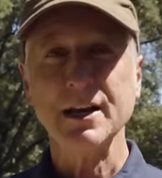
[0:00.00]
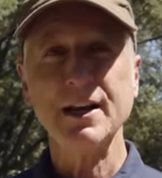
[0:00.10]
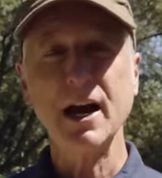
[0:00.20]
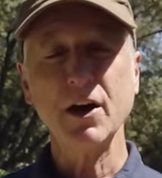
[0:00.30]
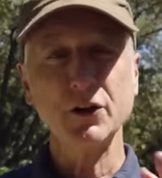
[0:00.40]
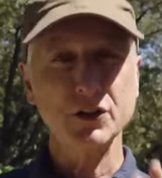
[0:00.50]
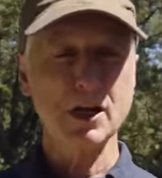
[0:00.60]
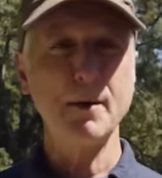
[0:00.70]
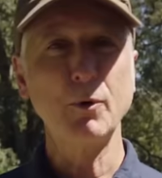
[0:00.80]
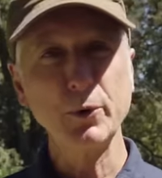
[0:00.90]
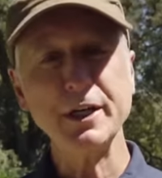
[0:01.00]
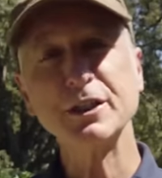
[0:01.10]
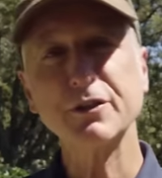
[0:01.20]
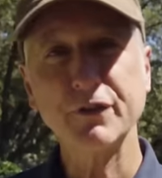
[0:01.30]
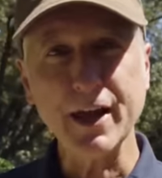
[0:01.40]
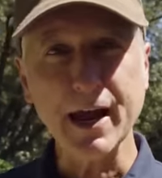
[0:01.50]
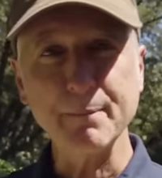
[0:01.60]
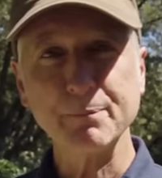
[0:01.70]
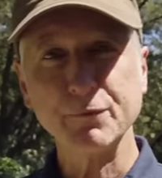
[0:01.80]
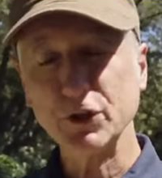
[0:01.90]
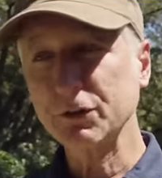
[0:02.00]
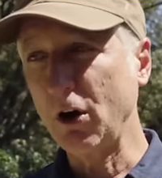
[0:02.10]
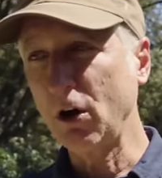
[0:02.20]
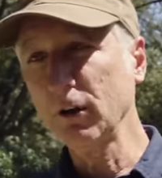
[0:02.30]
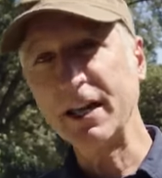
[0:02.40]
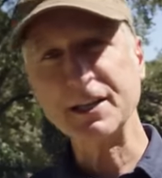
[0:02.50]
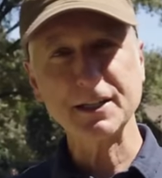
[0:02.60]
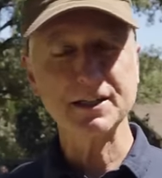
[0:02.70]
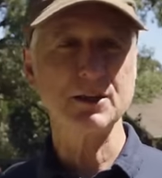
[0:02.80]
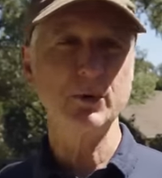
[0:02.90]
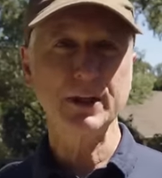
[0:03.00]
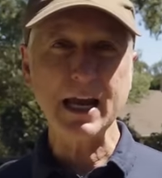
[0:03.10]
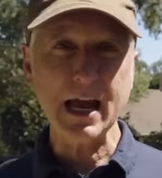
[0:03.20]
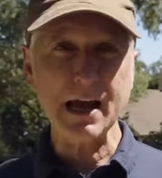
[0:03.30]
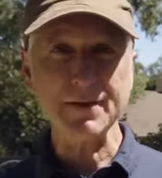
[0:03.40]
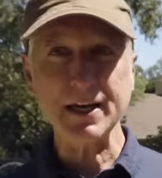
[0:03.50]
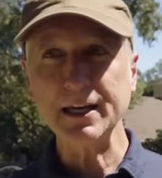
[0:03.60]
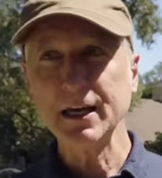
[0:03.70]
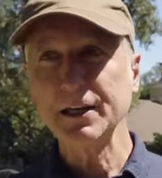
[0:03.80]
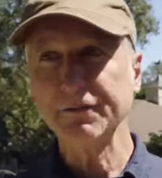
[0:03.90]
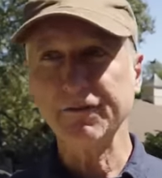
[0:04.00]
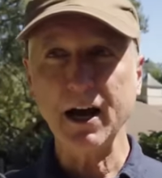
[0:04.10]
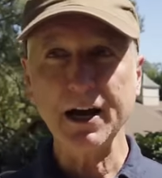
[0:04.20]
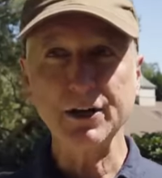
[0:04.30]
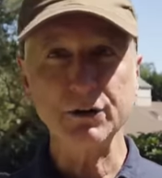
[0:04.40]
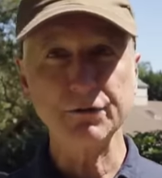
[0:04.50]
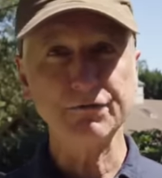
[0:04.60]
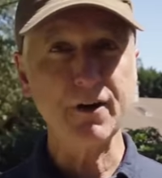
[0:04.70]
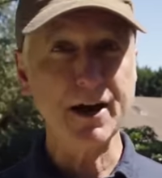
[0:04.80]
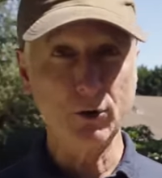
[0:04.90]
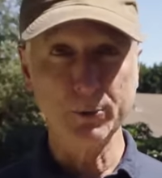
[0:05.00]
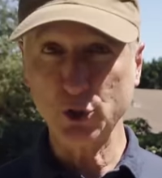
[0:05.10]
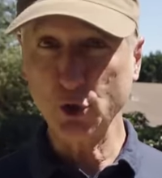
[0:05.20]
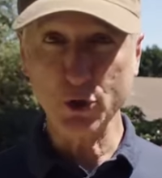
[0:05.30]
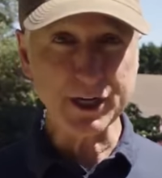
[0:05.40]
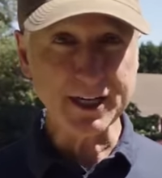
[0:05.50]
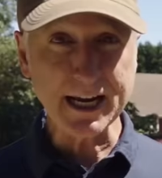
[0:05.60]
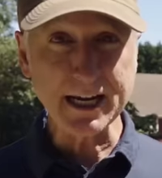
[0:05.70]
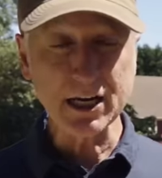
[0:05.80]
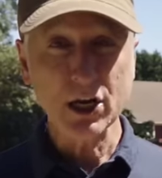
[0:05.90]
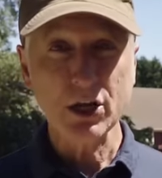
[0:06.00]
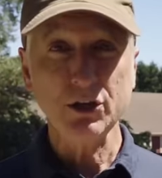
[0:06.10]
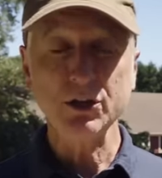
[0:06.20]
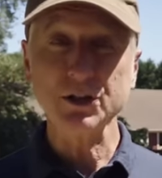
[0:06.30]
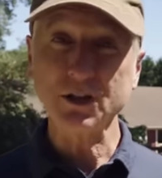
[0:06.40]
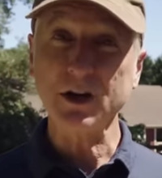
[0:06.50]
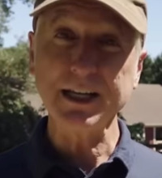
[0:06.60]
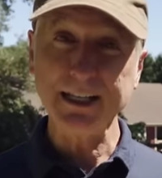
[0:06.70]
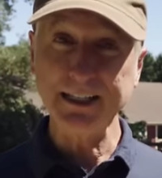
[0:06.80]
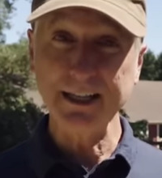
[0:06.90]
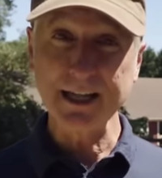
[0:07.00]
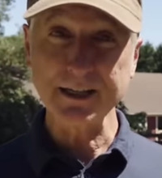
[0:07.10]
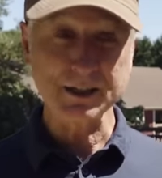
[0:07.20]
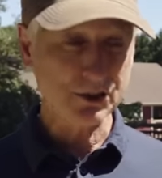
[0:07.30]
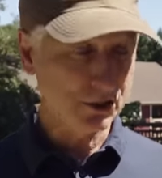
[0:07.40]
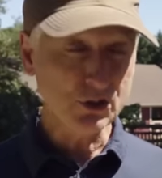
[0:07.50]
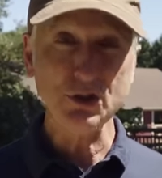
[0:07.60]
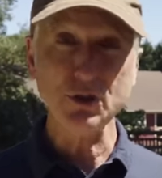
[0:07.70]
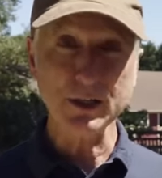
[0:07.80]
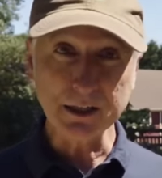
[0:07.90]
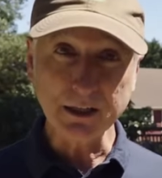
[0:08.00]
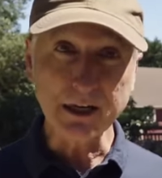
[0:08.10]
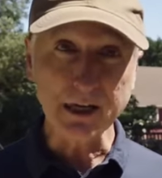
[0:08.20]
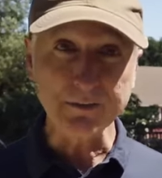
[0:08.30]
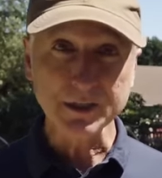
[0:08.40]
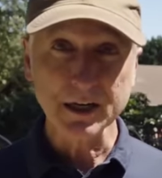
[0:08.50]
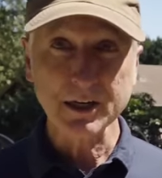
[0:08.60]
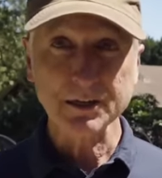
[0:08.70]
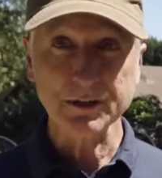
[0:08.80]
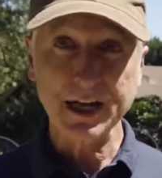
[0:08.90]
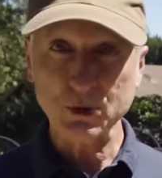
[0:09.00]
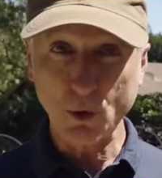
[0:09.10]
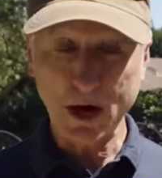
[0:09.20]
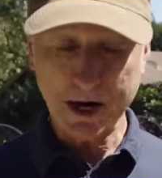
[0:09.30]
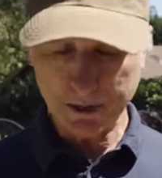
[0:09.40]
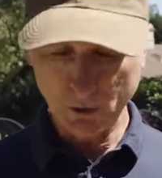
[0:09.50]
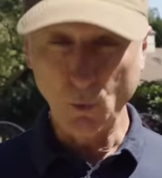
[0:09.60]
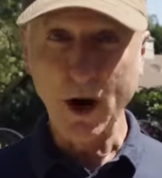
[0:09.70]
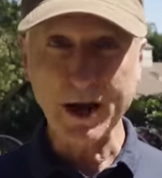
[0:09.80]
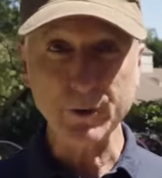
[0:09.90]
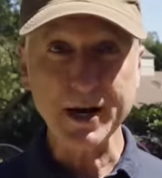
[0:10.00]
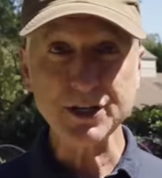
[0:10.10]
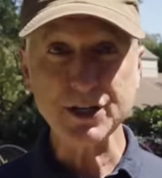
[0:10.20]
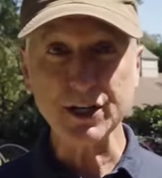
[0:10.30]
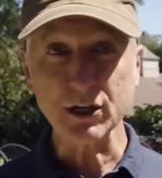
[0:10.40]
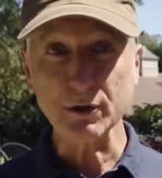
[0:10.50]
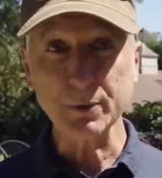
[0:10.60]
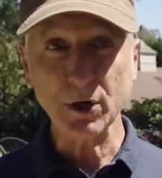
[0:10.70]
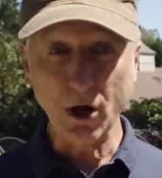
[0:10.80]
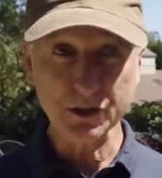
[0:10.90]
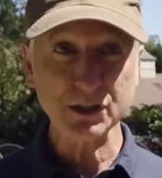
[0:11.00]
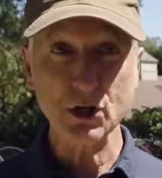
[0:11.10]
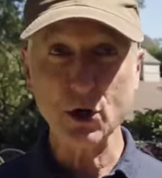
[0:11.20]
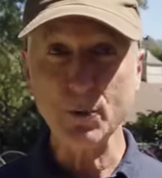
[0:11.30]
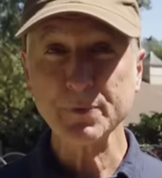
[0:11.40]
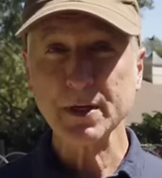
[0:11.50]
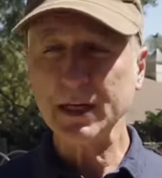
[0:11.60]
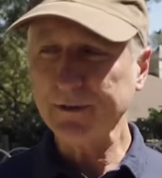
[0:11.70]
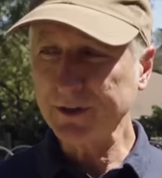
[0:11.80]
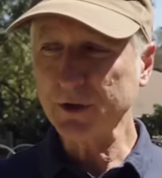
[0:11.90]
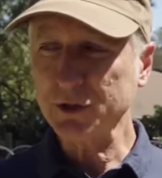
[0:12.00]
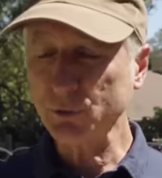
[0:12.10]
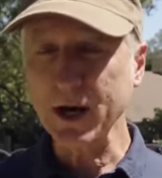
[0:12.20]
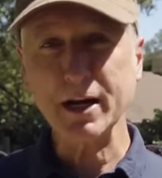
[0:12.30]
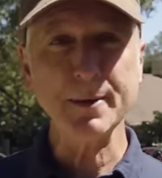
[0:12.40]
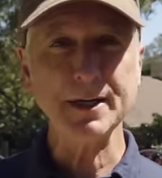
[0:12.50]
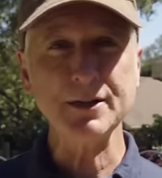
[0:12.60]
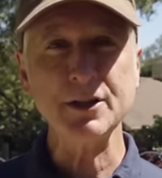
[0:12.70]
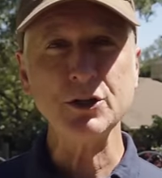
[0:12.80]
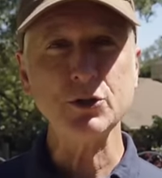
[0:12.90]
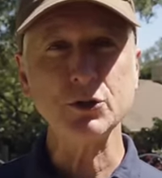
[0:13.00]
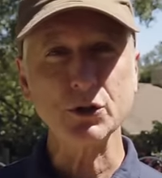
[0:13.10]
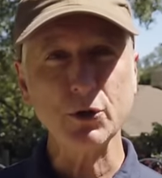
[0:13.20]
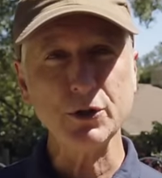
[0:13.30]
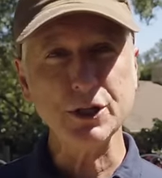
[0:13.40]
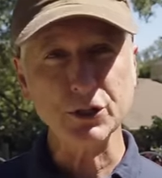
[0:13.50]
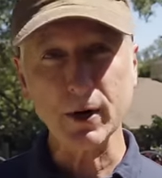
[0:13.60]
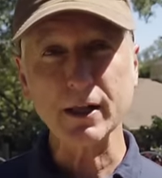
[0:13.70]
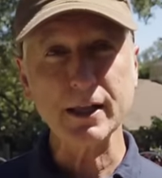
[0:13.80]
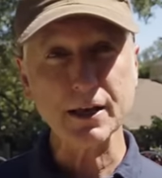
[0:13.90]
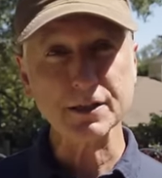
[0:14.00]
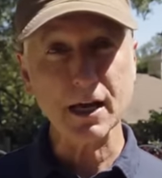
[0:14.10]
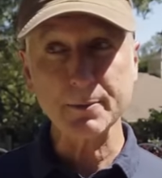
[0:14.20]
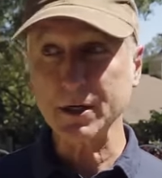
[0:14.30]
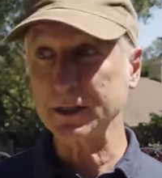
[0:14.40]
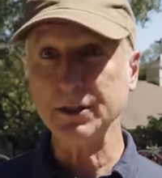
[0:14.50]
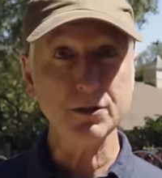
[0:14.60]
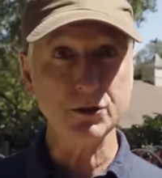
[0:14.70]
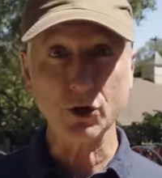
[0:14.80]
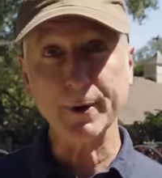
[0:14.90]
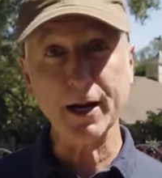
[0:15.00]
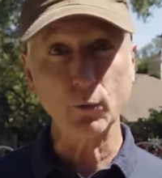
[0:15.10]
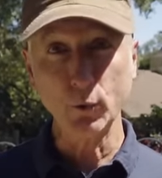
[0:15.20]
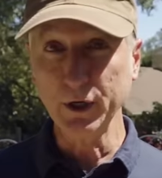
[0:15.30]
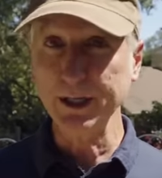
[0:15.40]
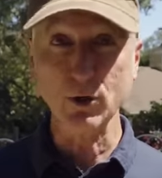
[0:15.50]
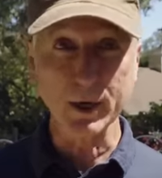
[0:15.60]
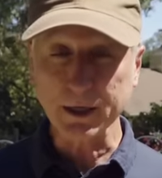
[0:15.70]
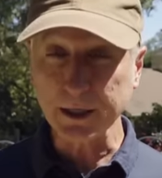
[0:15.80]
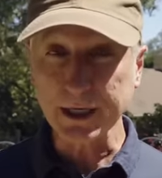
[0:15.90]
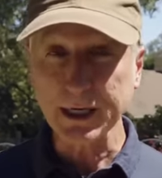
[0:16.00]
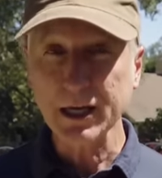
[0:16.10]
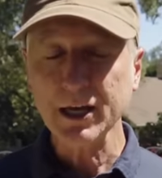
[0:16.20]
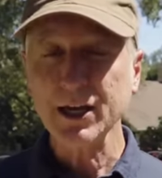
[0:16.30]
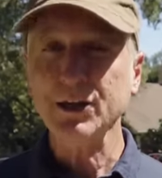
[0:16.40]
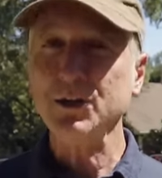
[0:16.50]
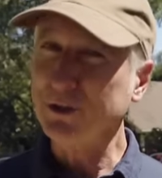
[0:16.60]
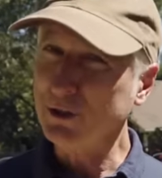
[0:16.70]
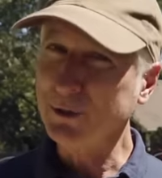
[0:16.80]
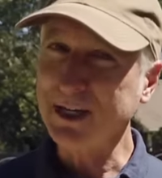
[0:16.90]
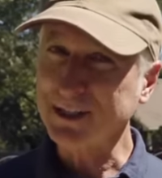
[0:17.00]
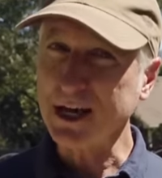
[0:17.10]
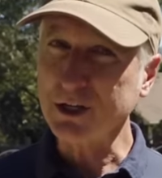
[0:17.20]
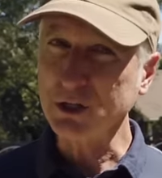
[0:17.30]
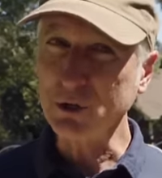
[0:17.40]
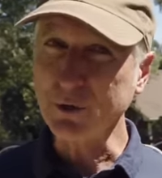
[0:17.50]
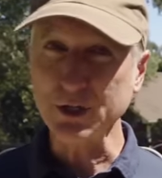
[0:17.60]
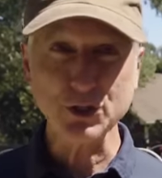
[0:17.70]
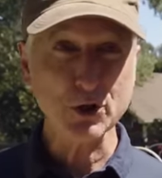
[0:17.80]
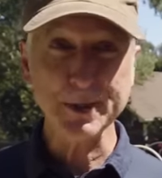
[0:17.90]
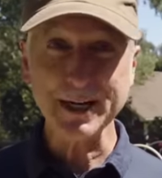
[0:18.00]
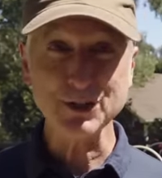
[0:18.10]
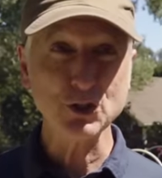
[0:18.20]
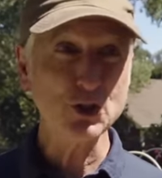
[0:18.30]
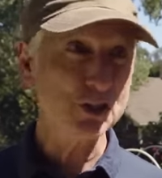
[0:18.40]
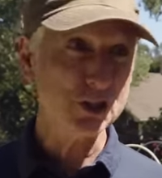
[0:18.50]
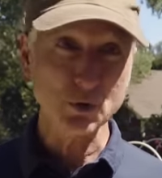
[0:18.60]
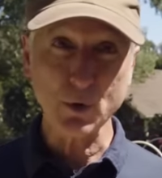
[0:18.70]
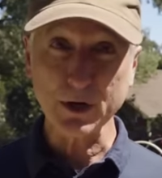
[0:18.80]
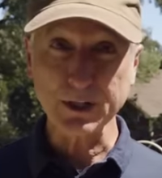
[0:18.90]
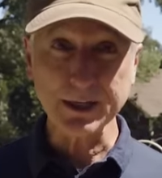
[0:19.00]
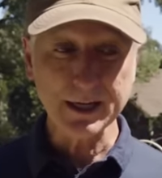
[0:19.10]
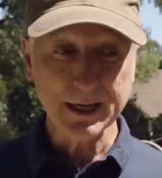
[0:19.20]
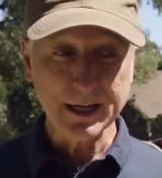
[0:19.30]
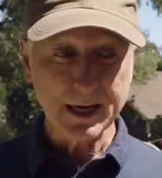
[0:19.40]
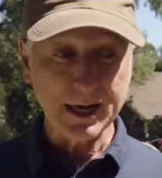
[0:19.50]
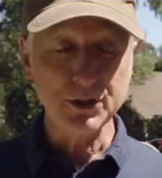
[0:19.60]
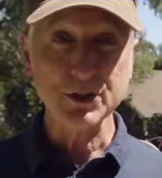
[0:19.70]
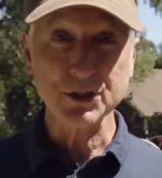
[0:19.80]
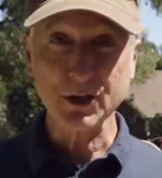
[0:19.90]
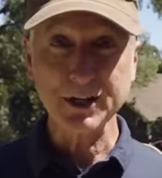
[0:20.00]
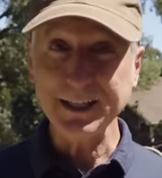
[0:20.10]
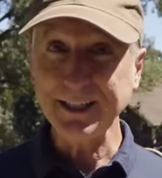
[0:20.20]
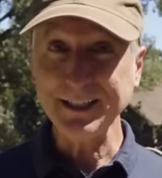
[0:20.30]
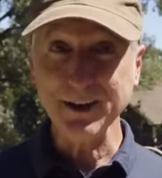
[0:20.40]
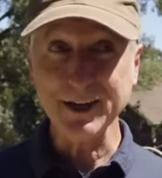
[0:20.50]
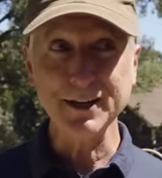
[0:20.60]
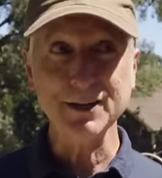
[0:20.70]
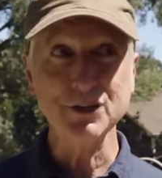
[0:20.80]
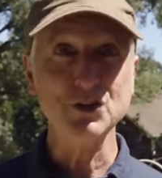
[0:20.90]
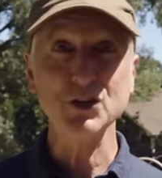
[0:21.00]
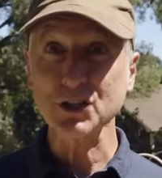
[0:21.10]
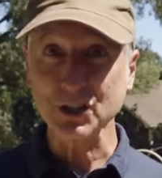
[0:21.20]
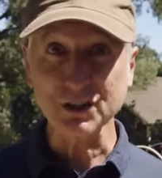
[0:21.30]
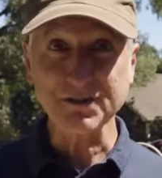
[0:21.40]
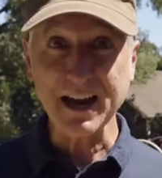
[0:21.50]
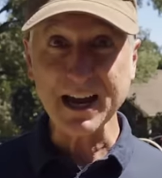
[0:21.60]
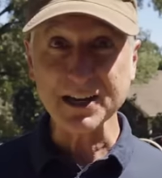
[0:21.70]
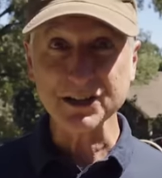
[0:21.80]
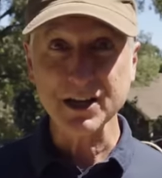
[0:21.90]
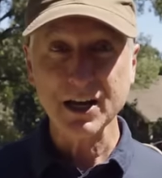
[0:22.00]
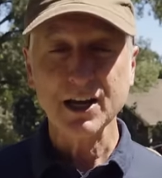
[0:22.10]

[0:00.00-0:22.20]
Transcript: Now, there's a couple reasons for that. First of all, lettuce doesn't really have a defined or final maturity date. You can start eating lettuce as soon as you get leaves. So that's why the wide range here. But also, even though it's recommended that you sow these directly outside because they do germinate really quickly, you can do it inside too, and it germinates just as quickly, and you can start eating on it just as fast.